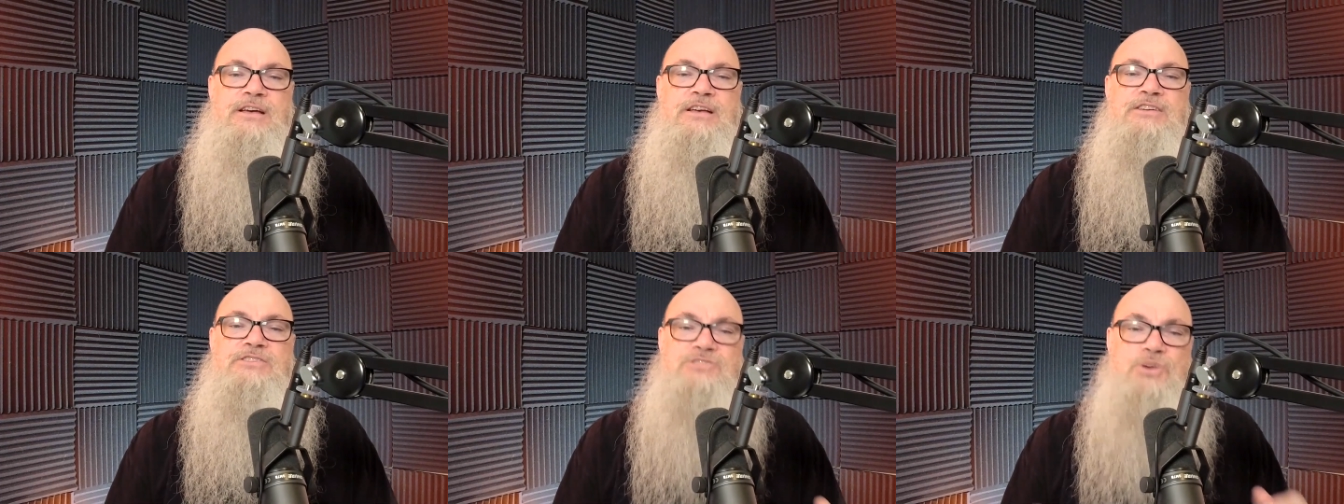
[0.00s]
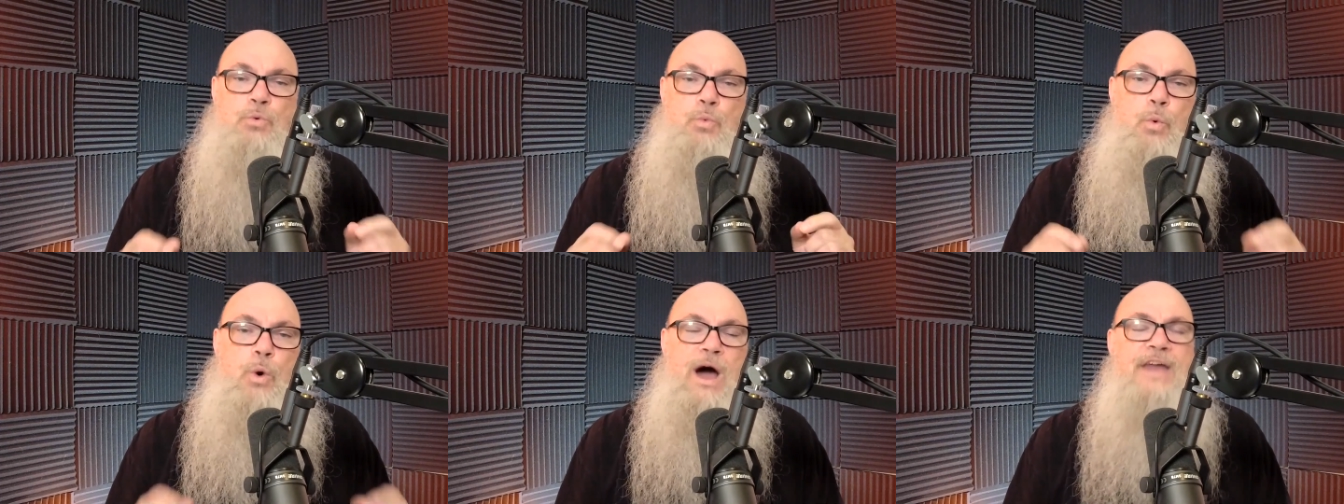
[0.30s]
So,
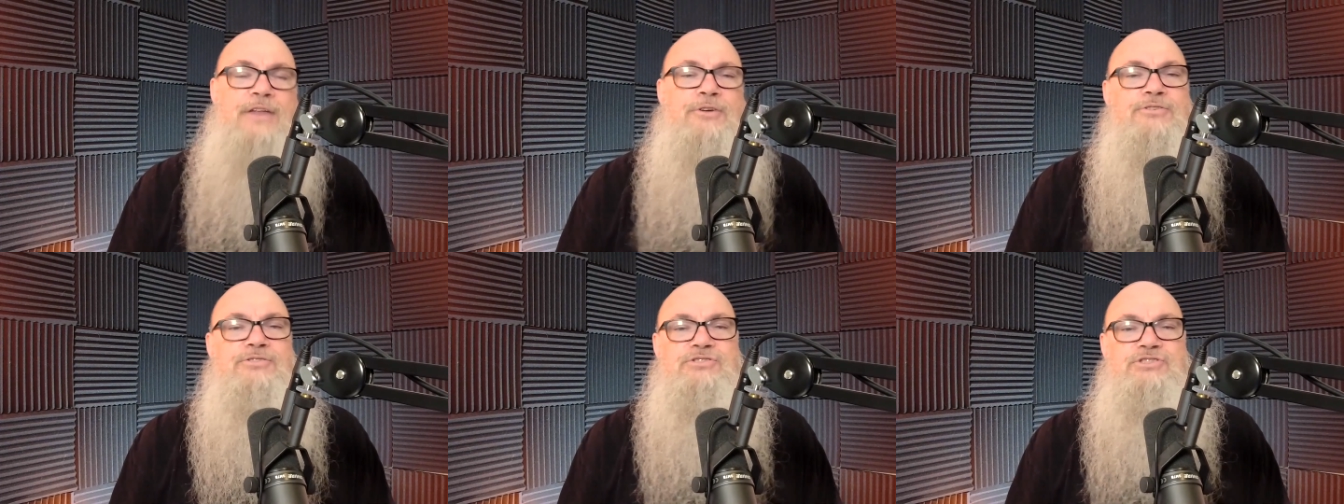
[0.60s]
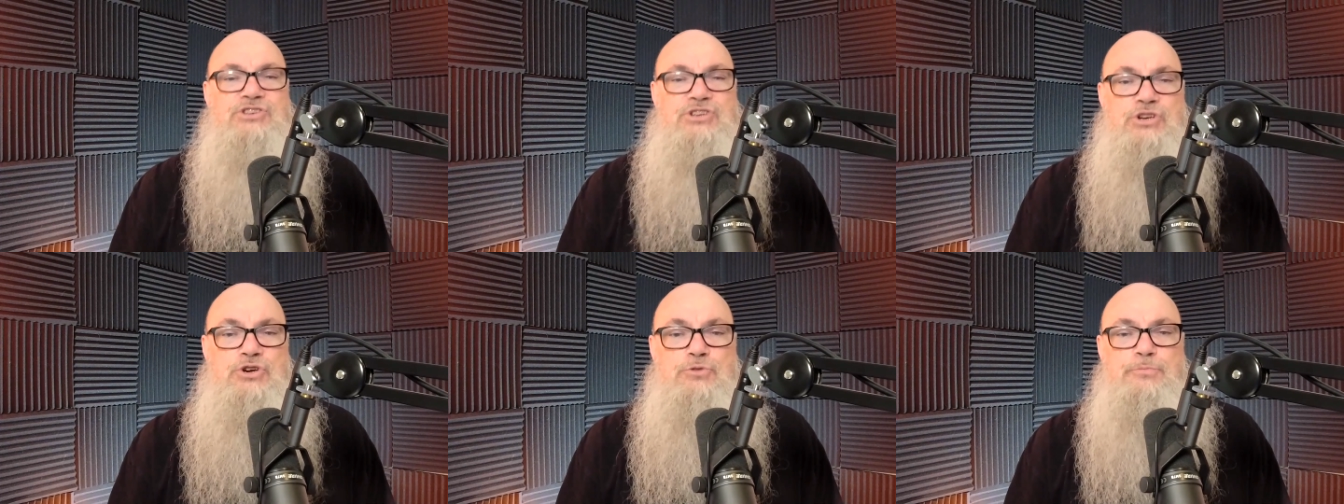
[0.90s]
why don't
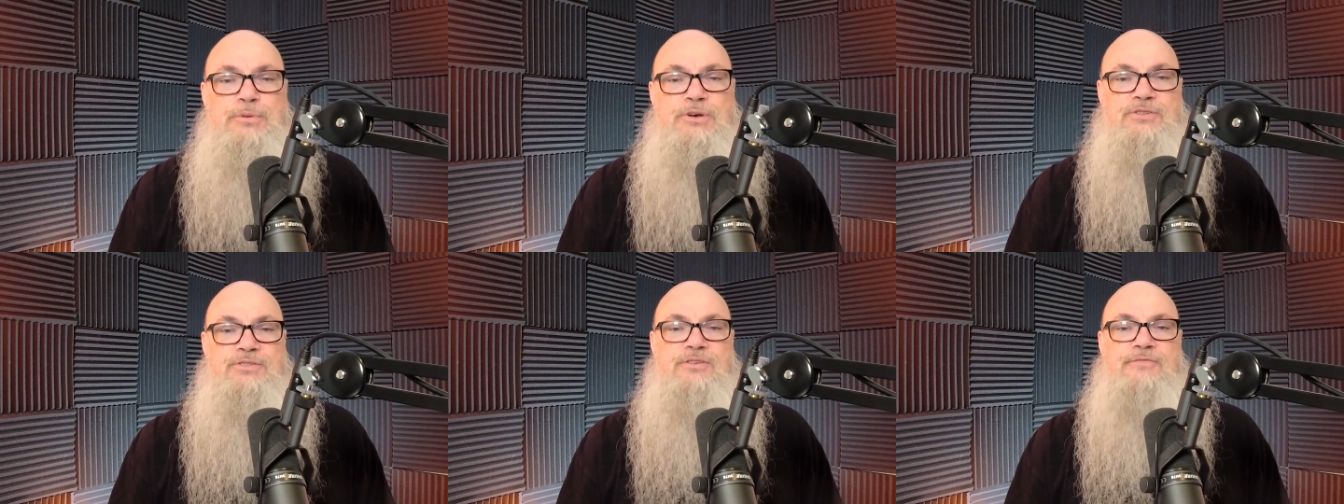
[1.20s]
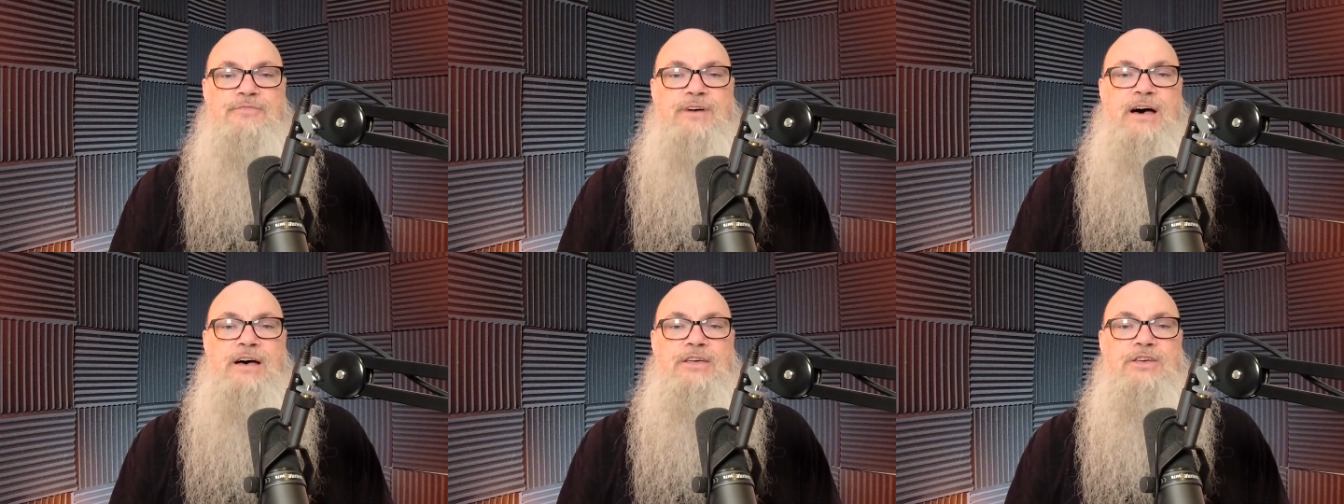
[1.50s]
you build the
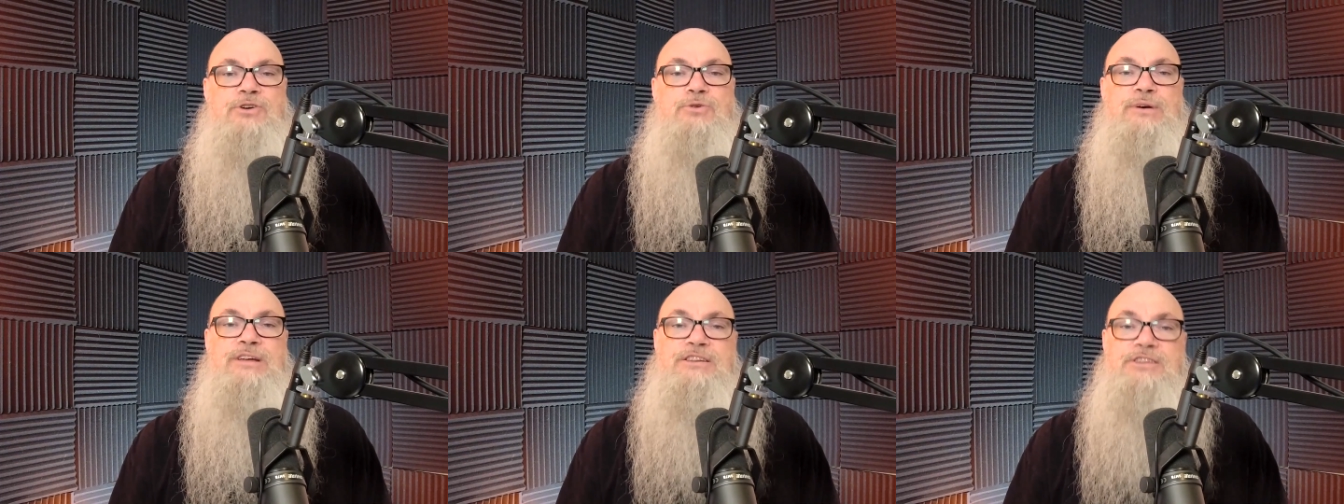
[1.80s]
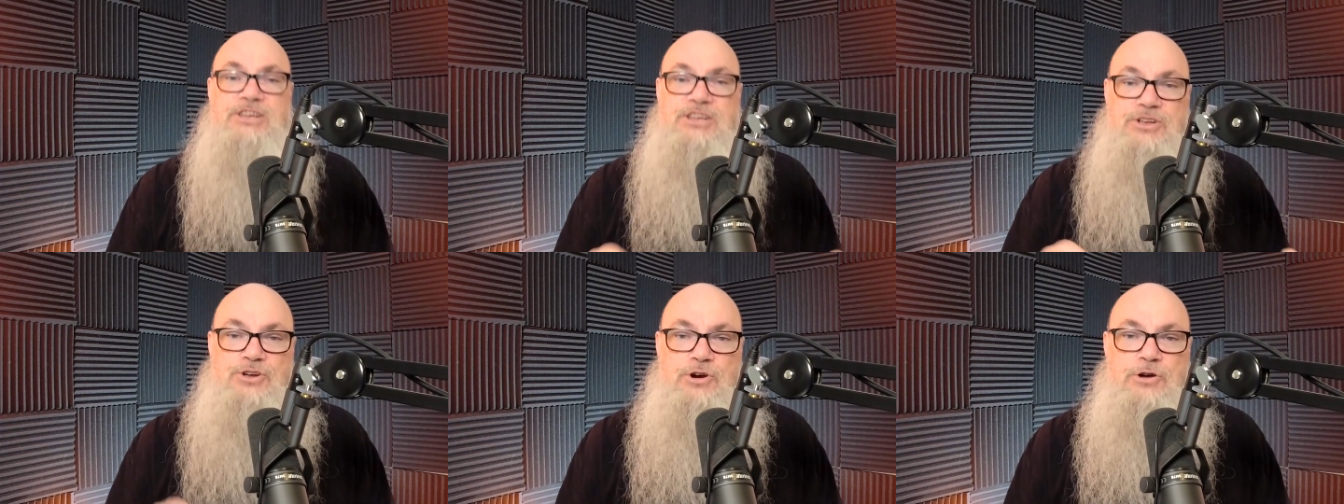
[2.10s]
value
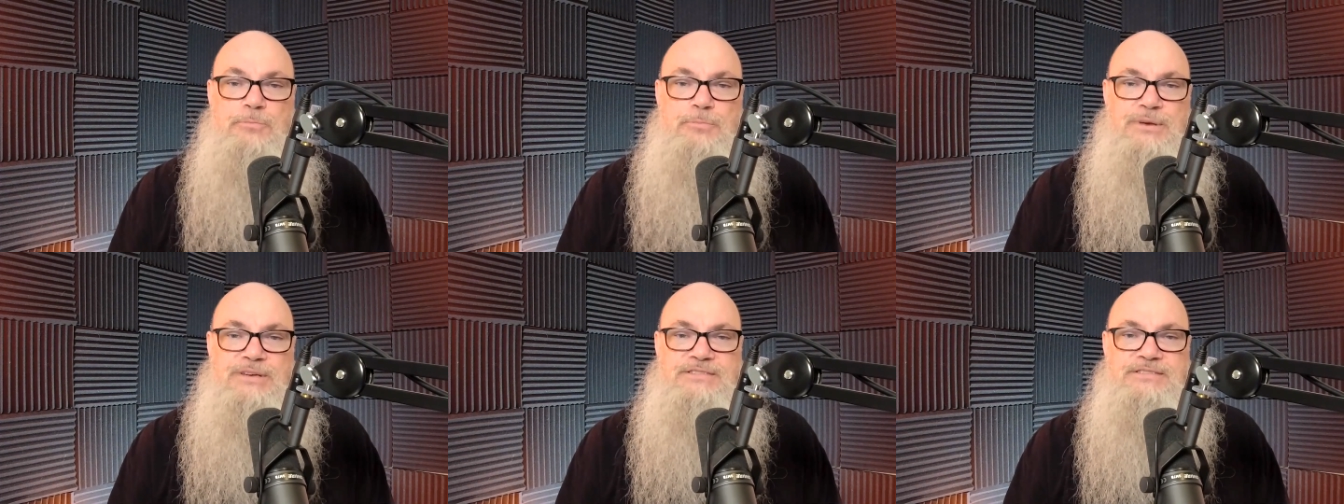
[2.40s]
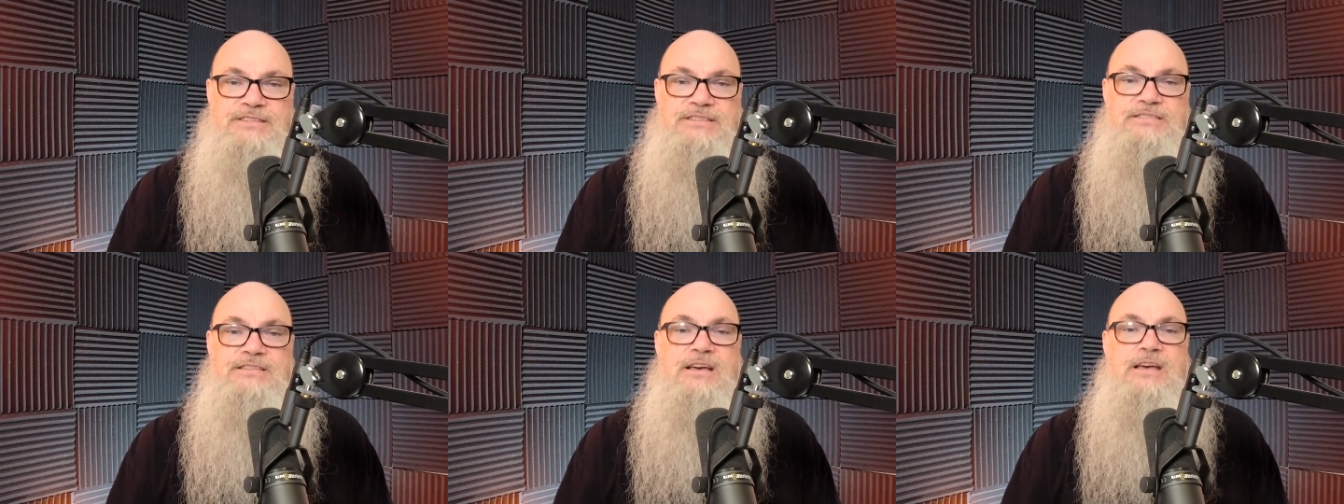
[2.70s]
into your
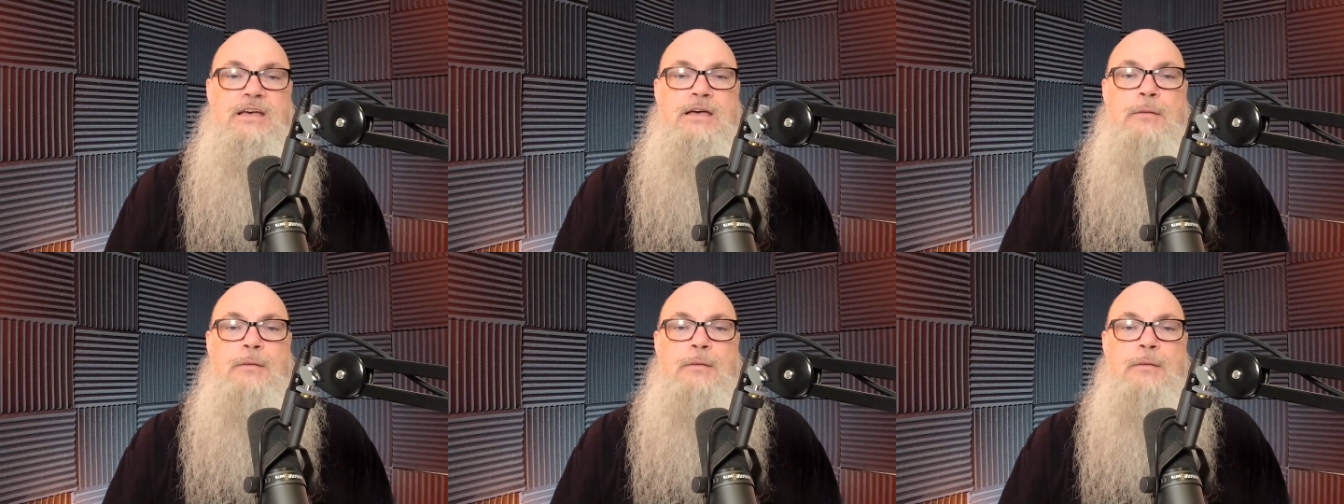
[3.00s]
business